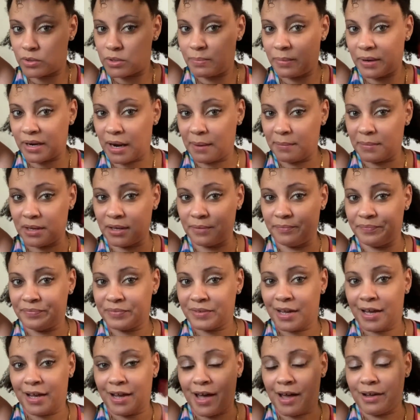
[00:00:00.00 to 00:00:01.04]
But I mean,
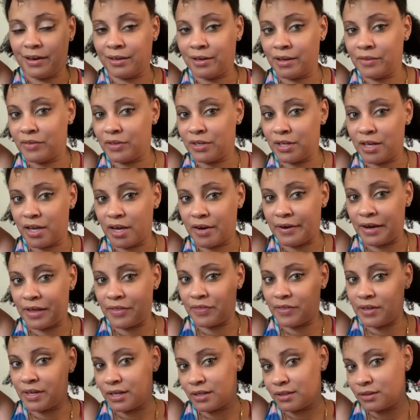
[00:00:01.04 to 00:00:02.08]
in another year, I
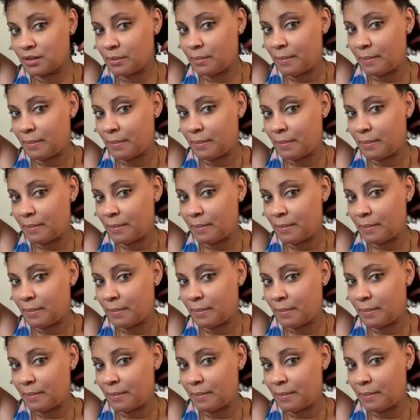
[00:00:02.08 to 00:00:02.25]
think the